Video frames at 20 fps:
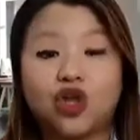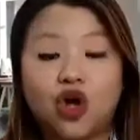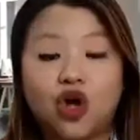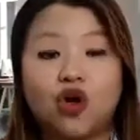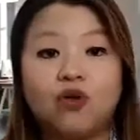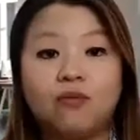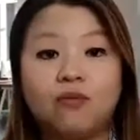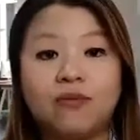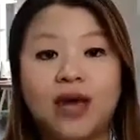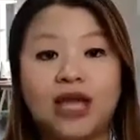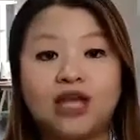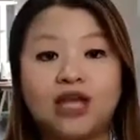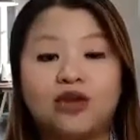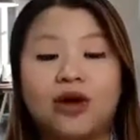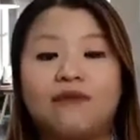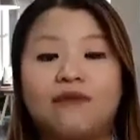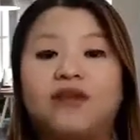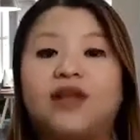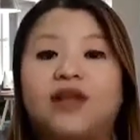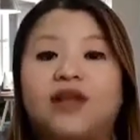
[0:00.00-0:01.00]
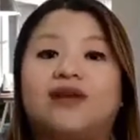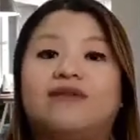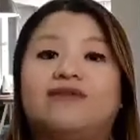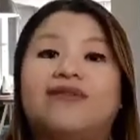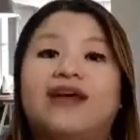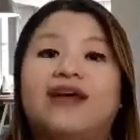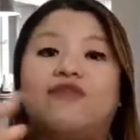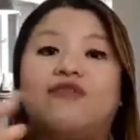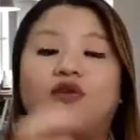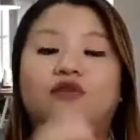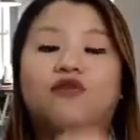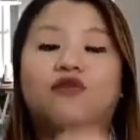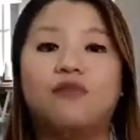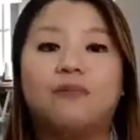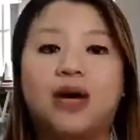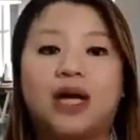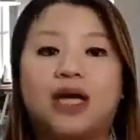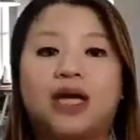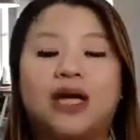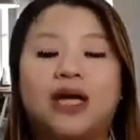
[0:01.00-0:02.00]
home and you have a lot of leftover
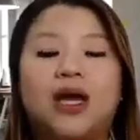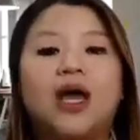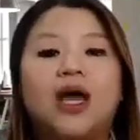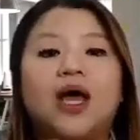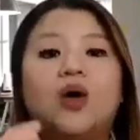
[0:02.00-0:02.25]
money,